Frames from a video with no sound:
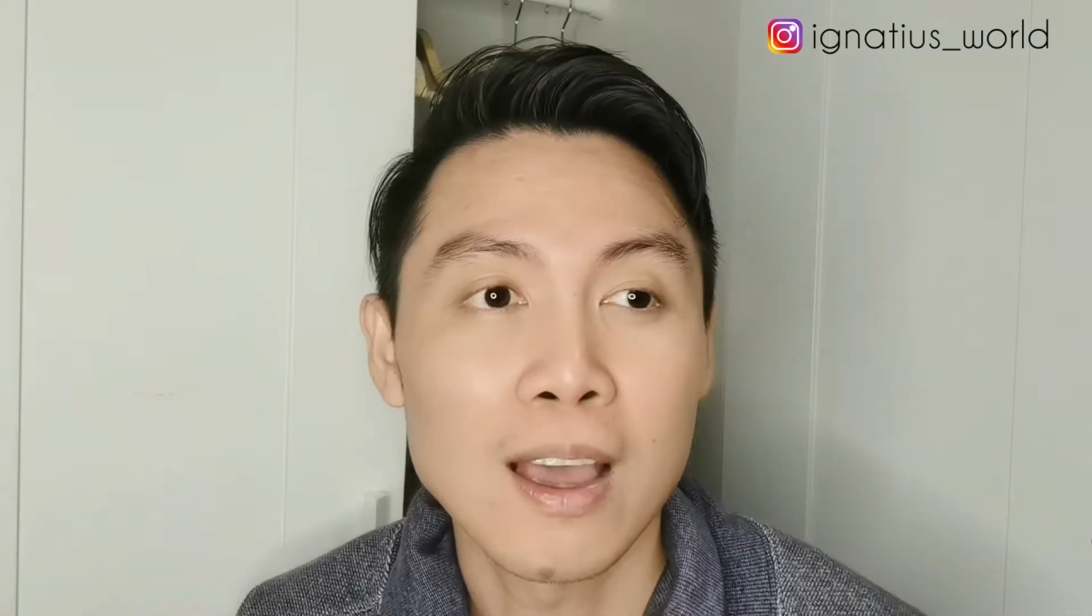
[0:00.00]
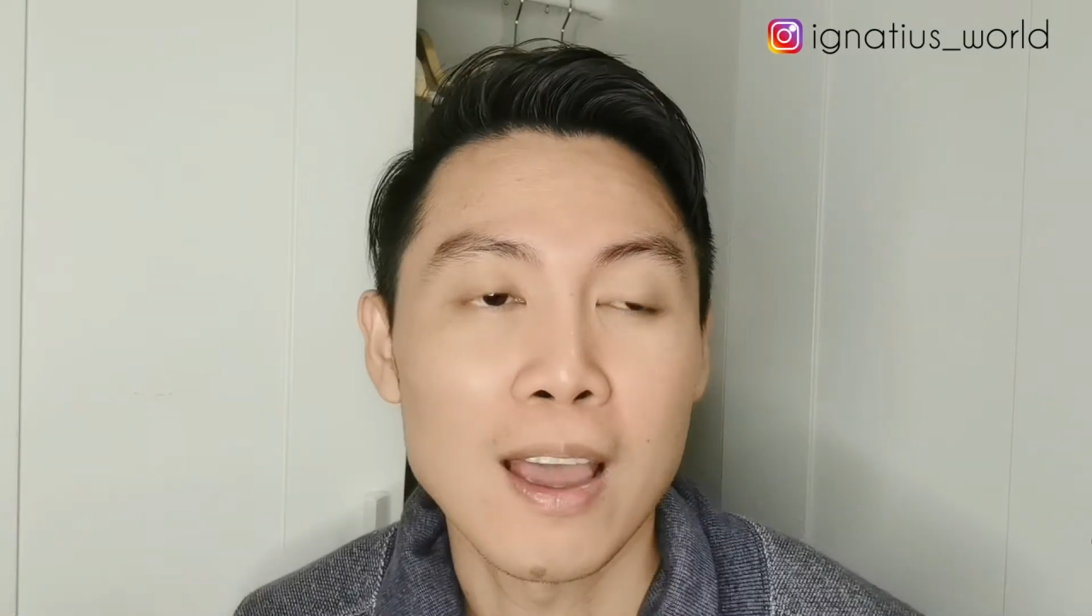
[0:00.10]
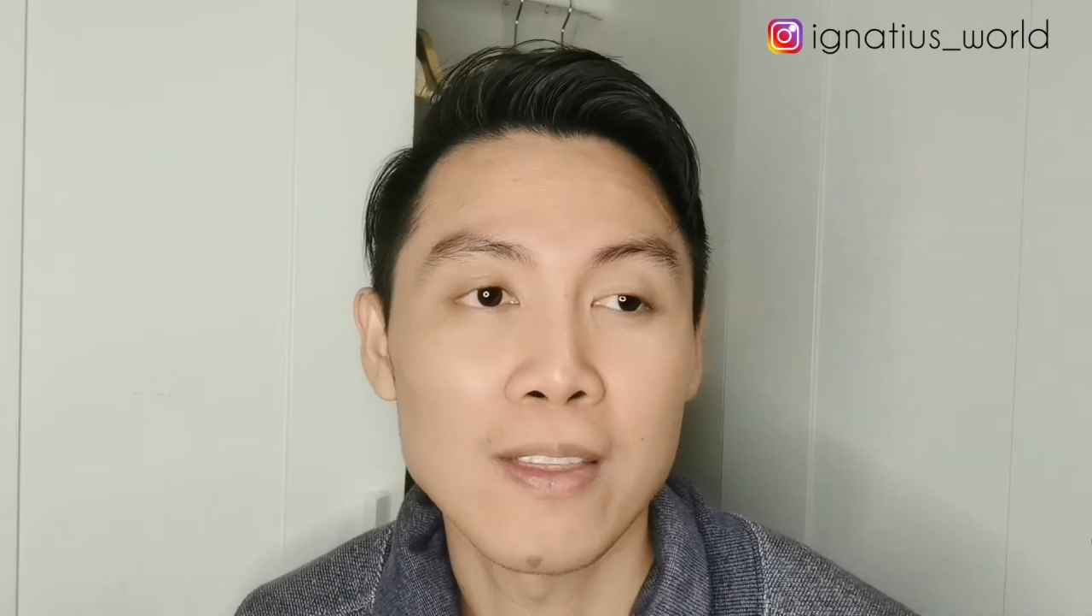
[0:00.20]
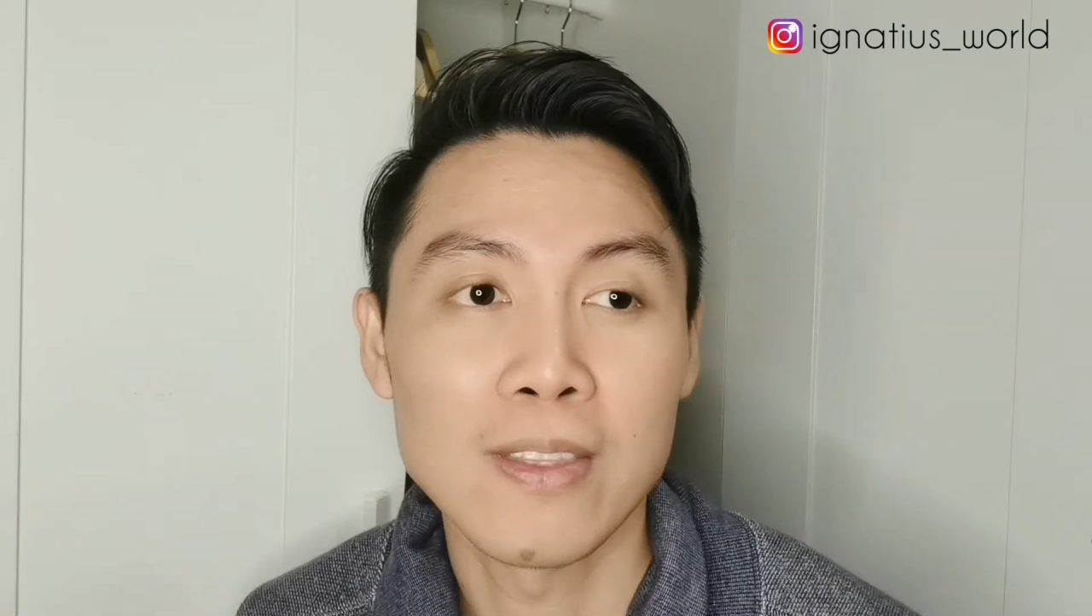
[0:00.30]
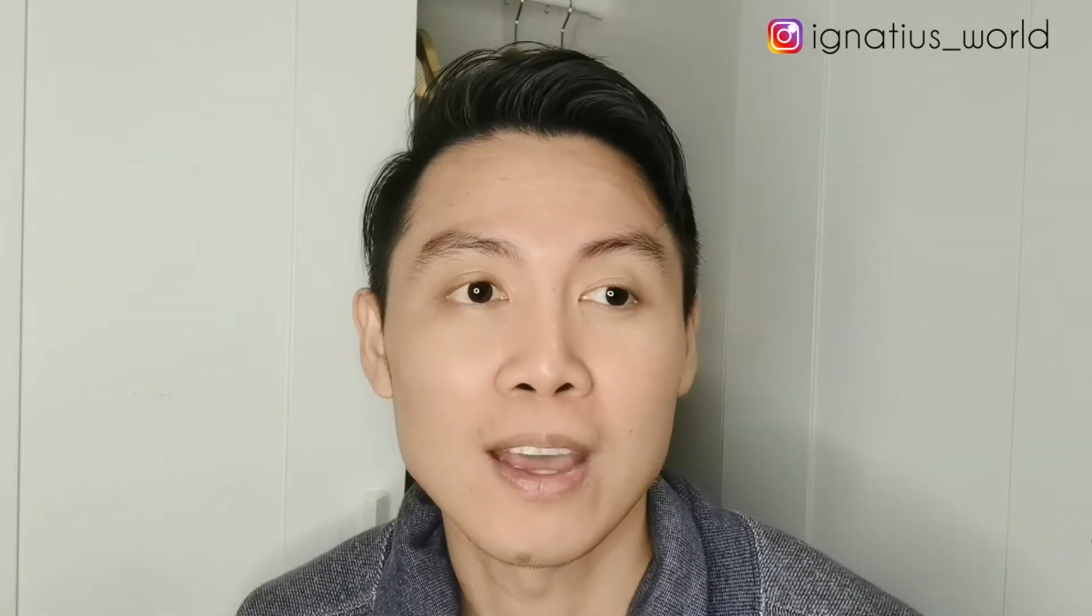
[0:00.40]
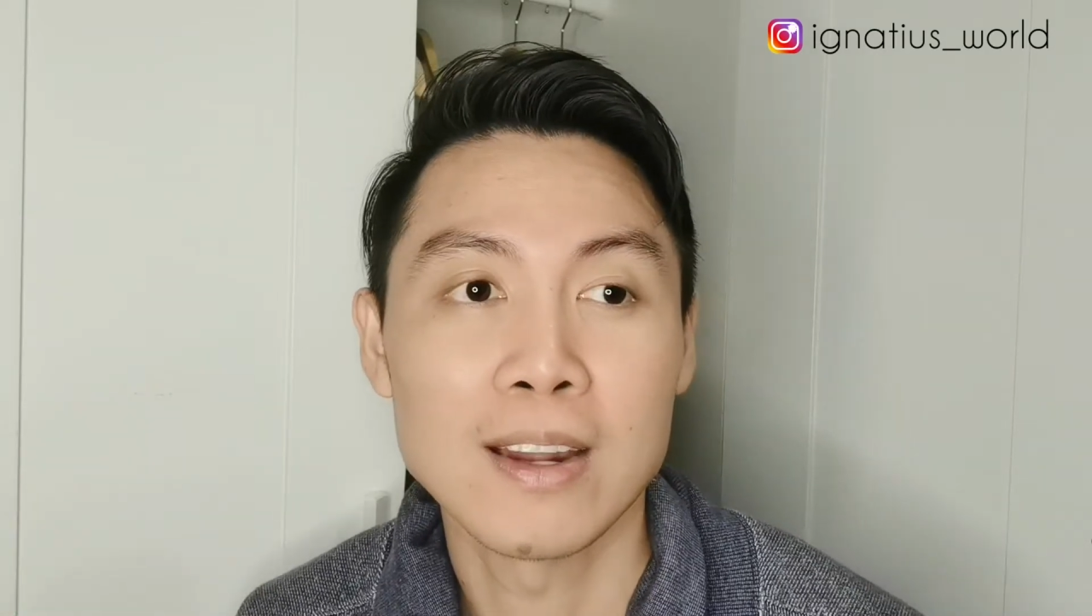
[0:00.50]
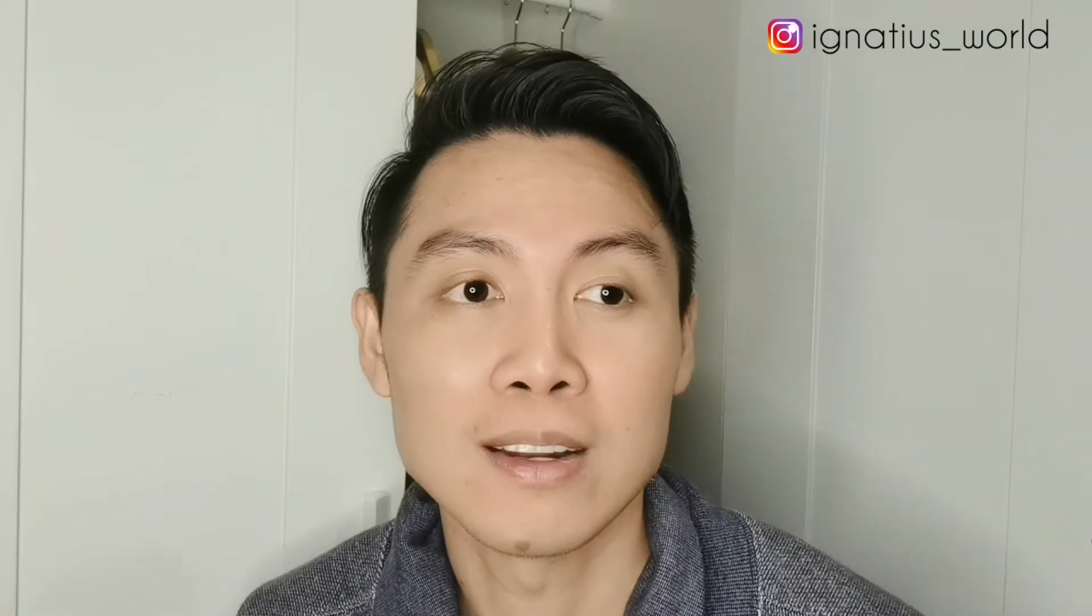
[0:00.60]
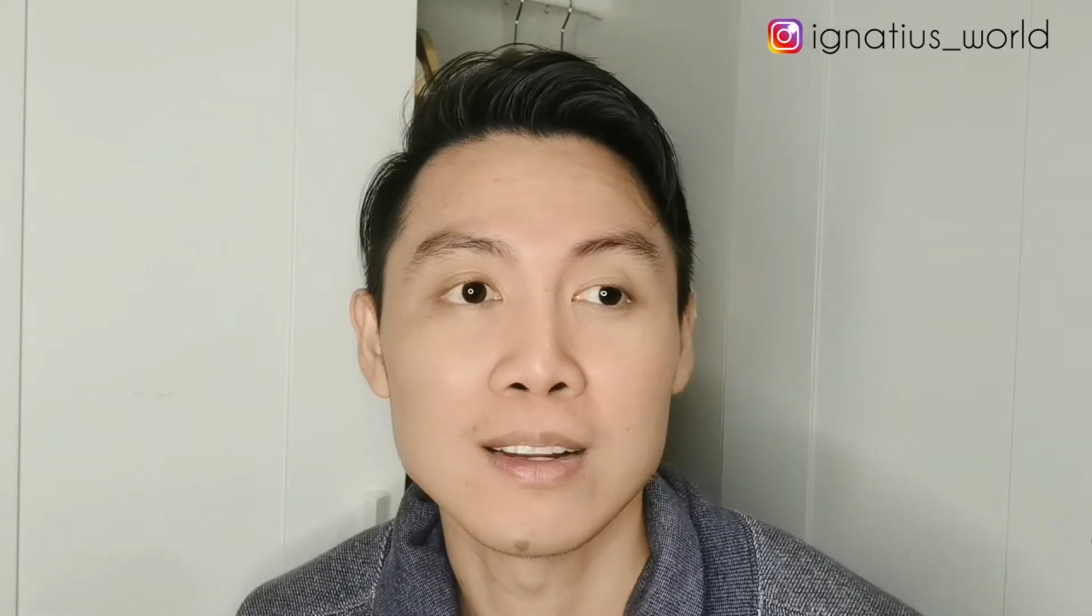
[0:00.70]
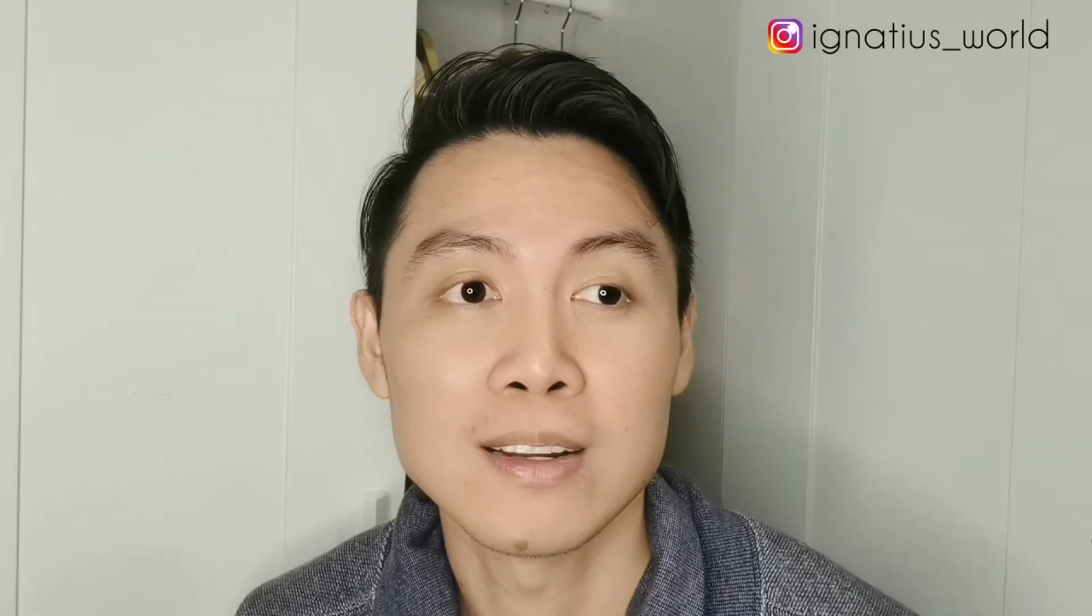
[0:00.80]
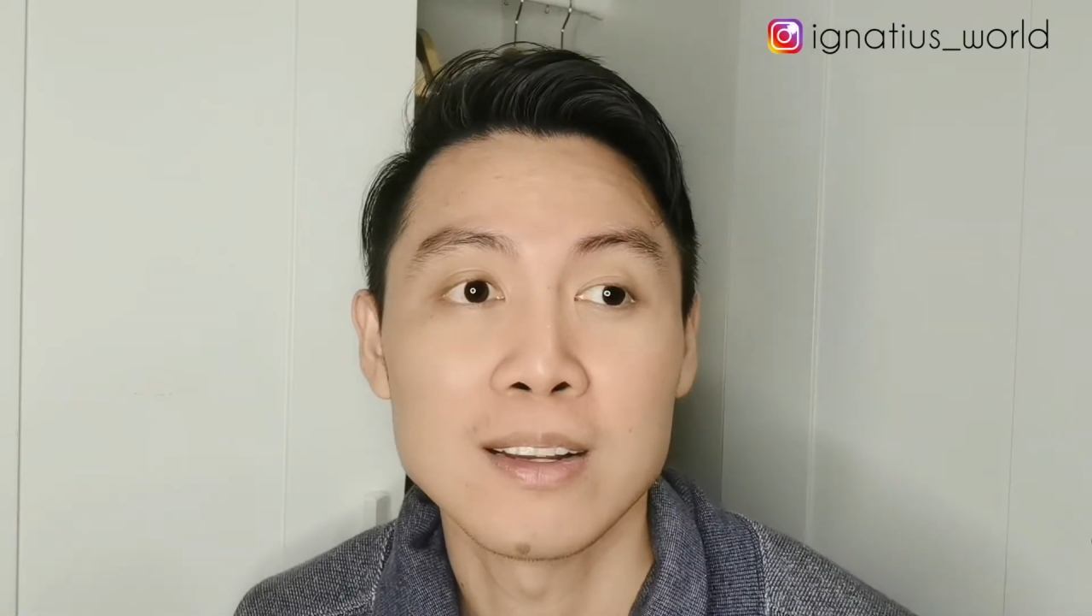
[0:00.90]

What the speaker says: And then